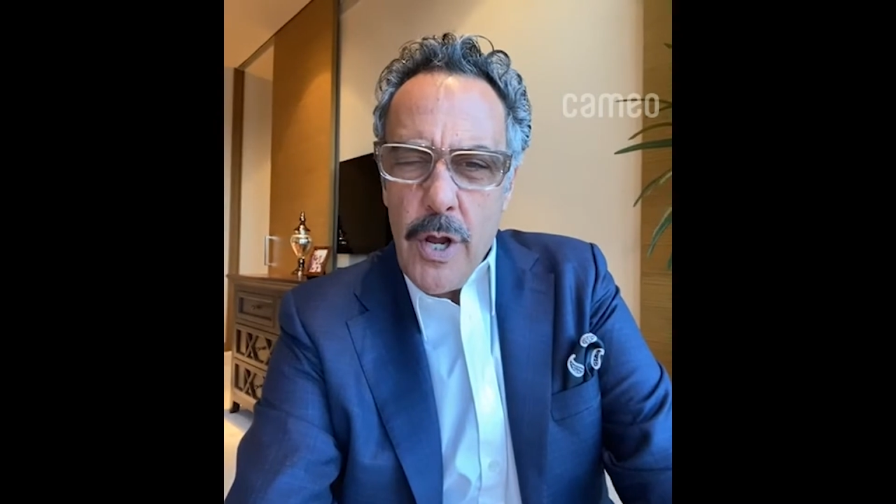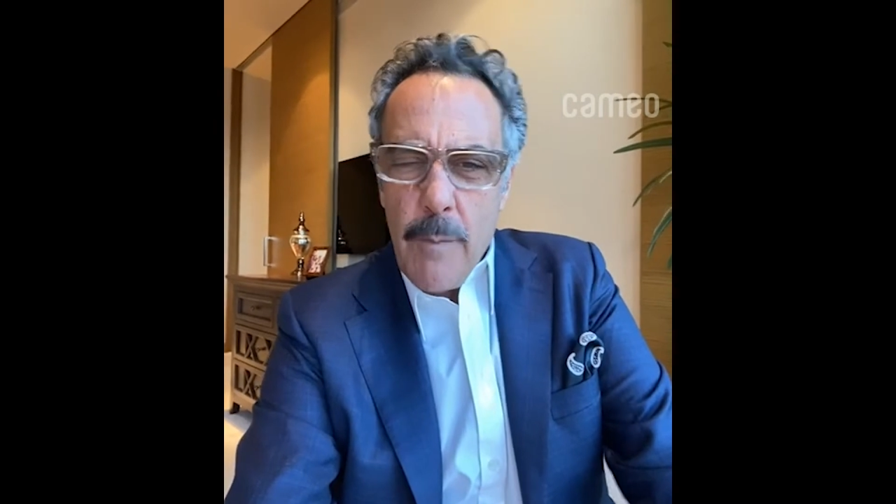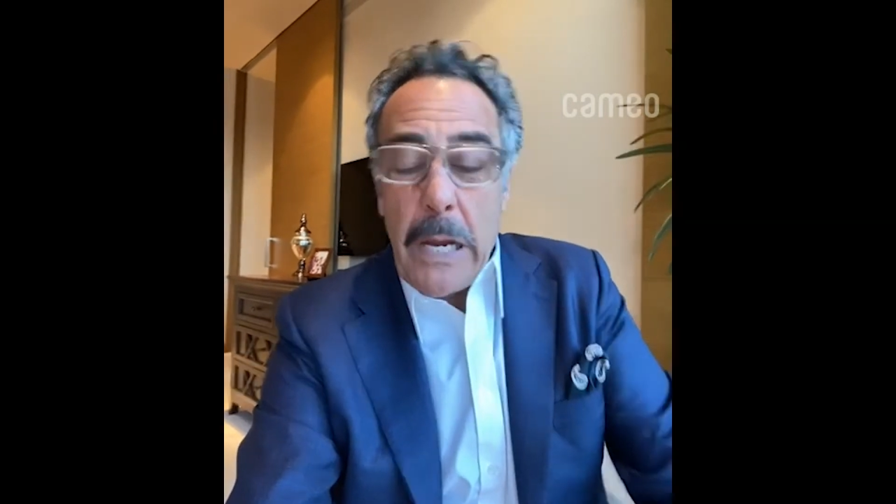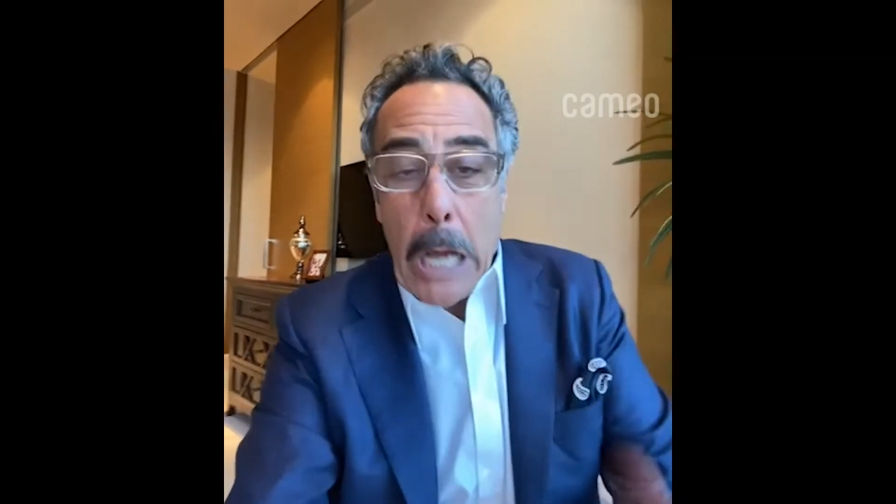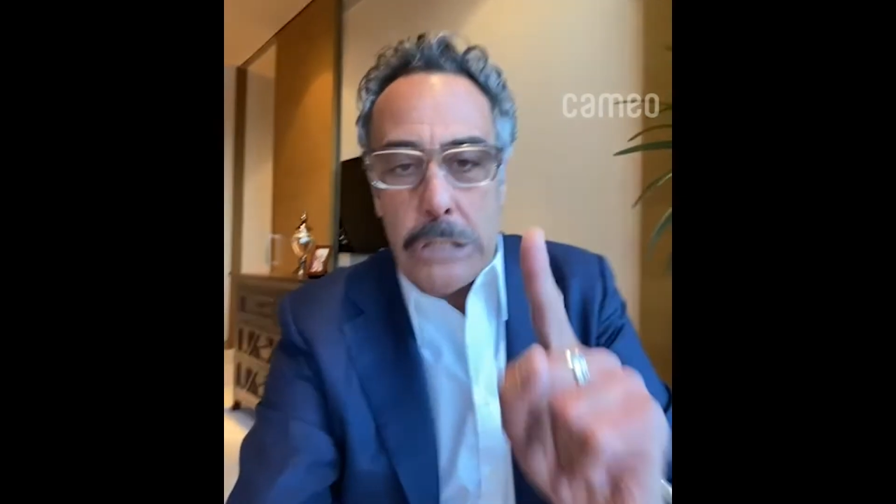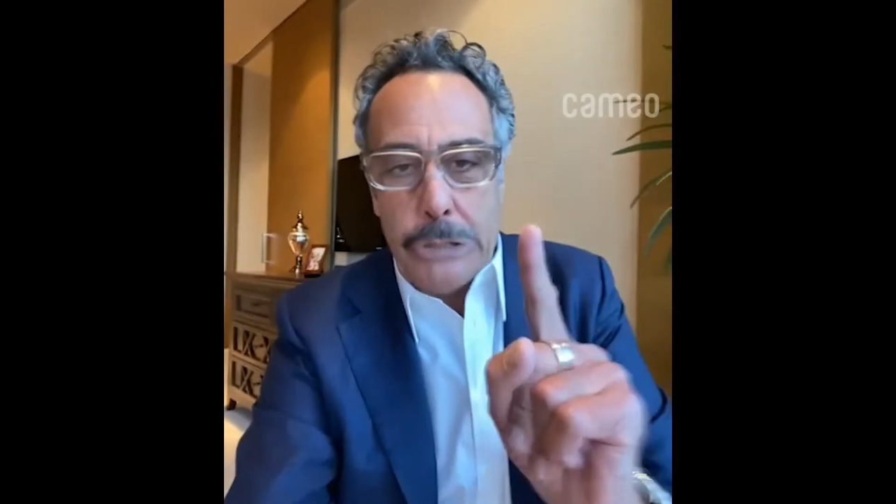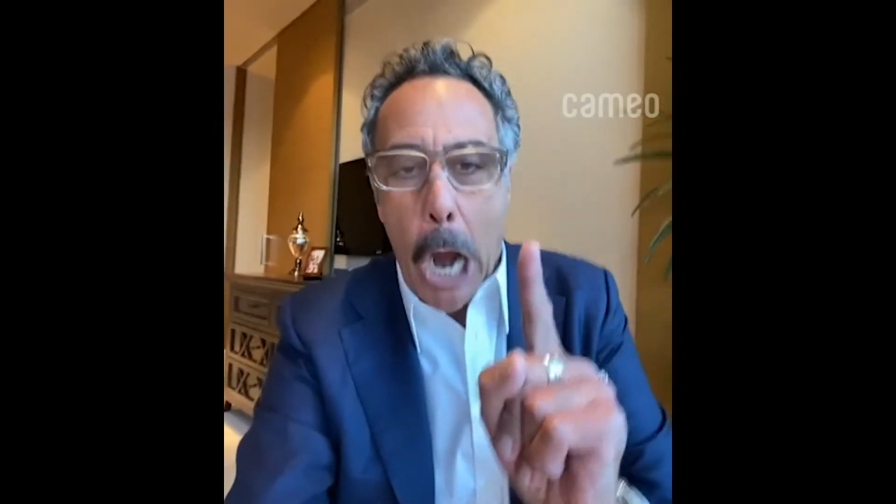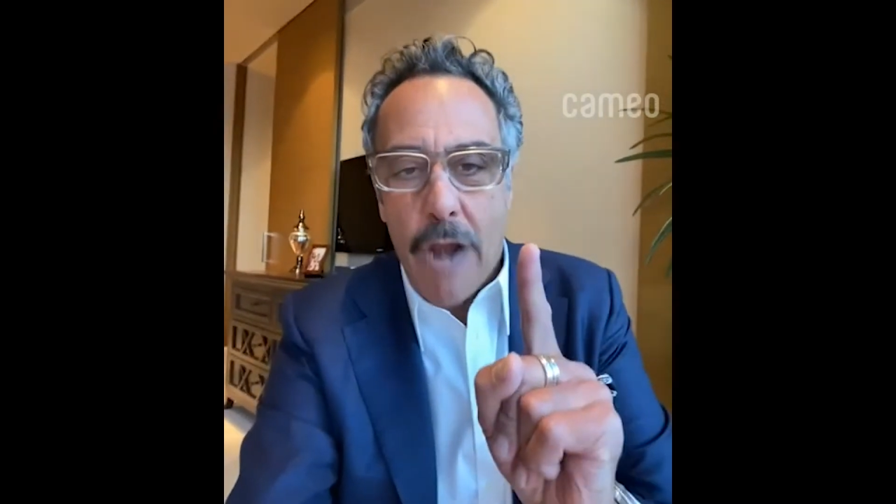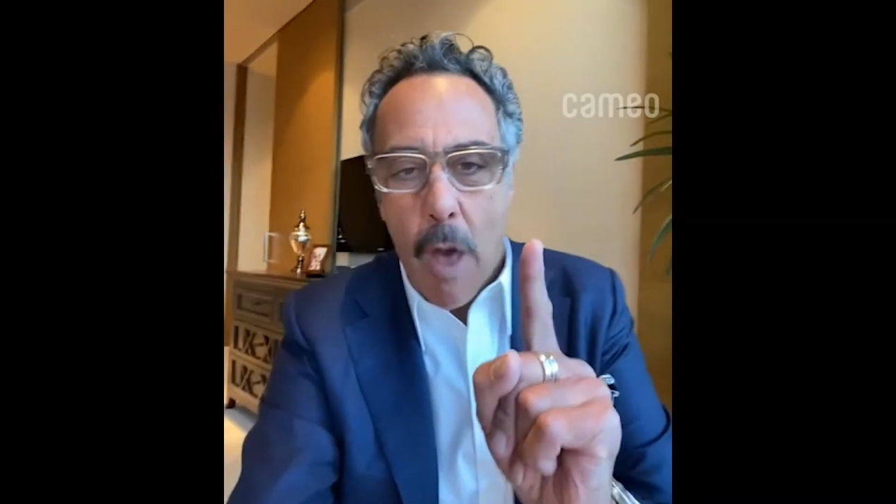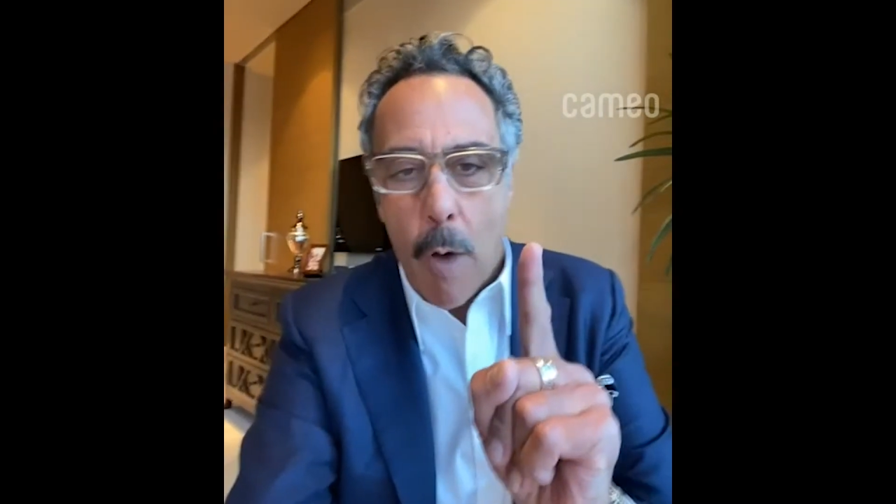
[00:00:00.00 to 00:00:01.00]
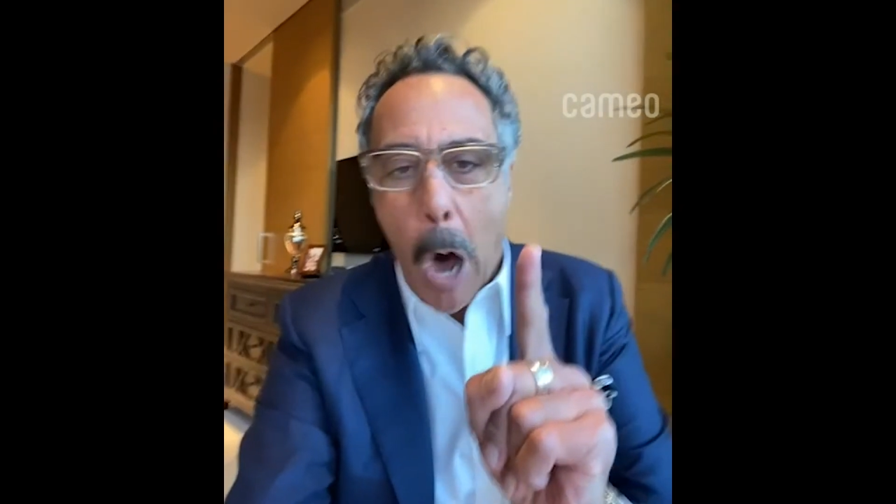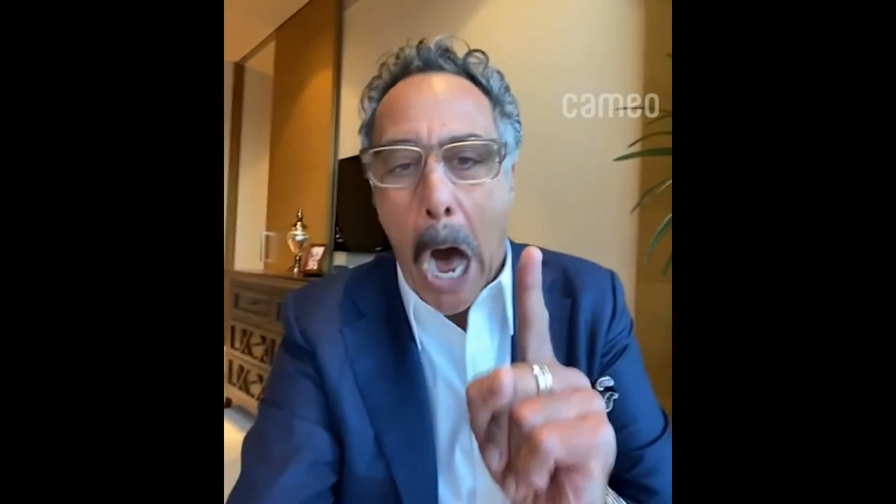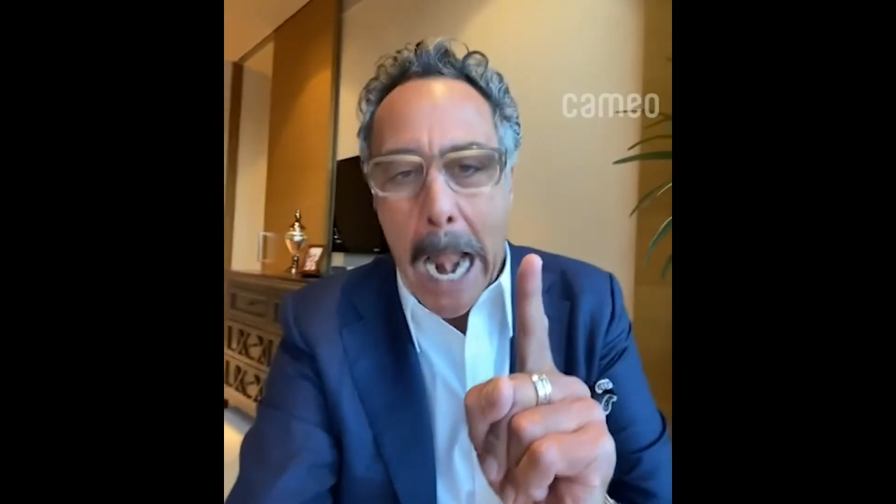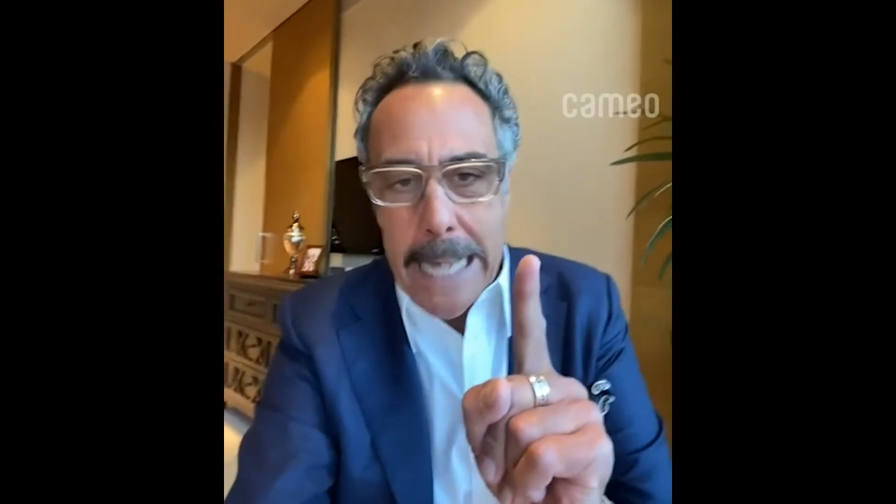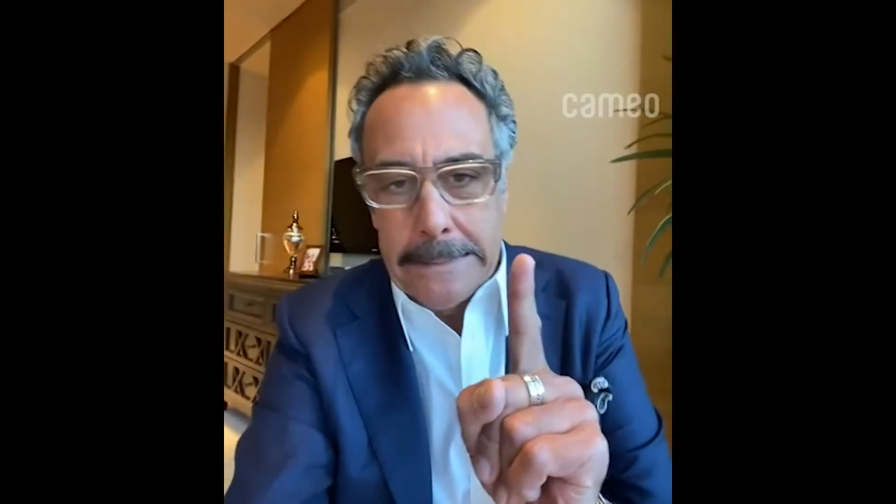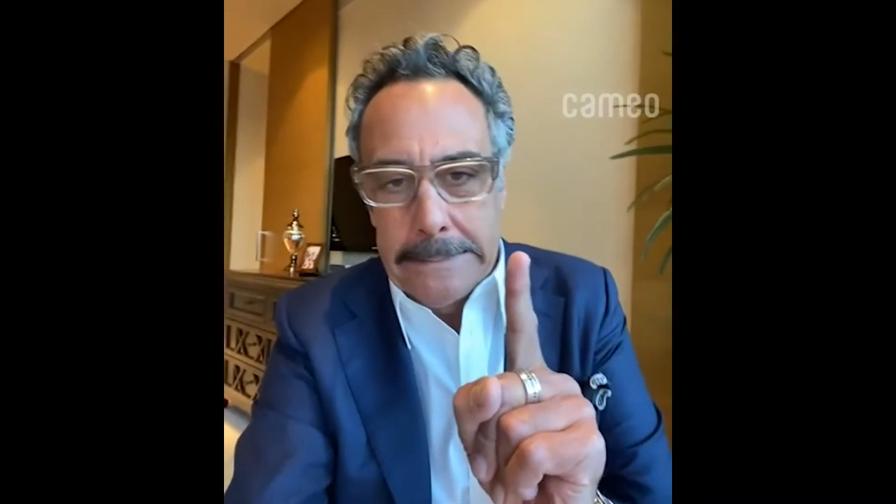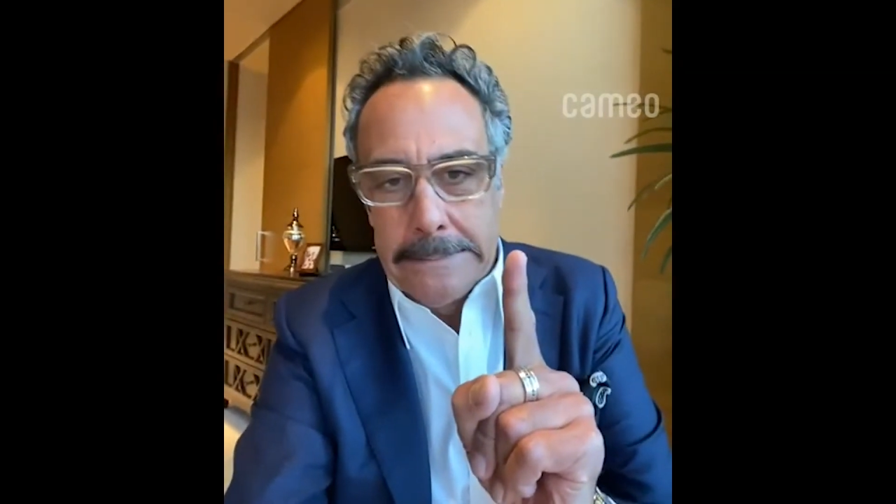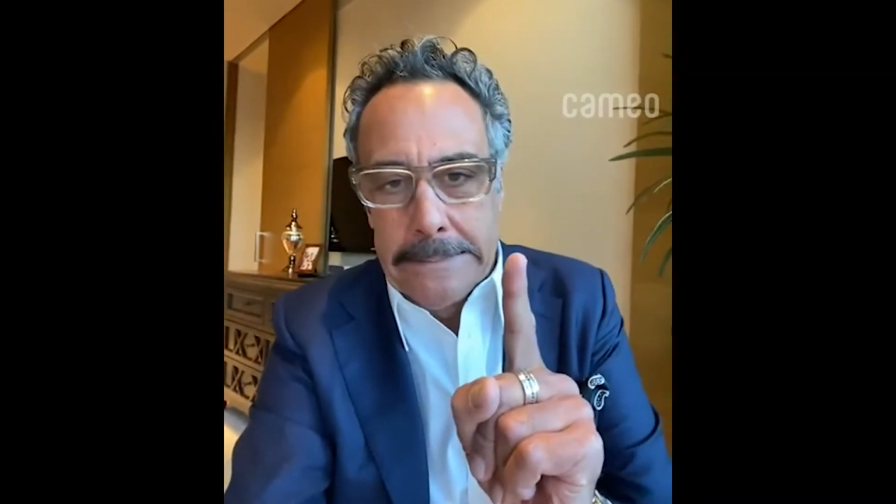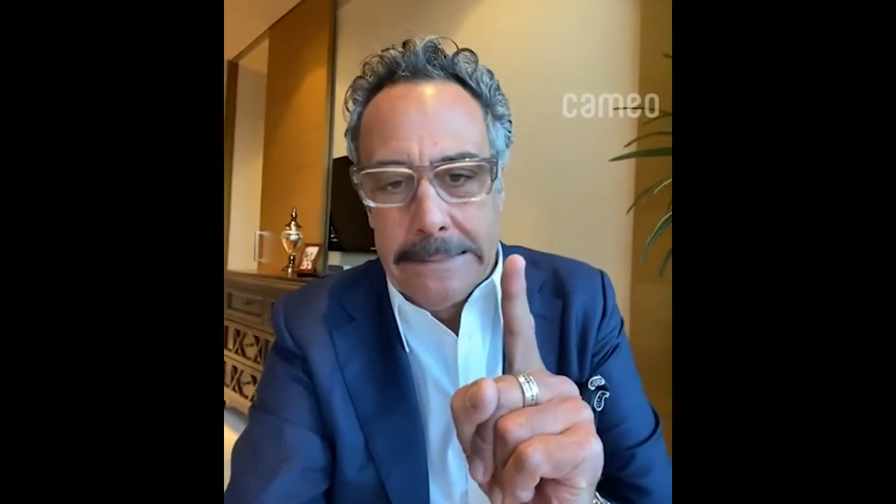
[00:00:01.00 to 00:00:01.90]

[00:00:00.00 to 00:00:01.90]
because you're the one!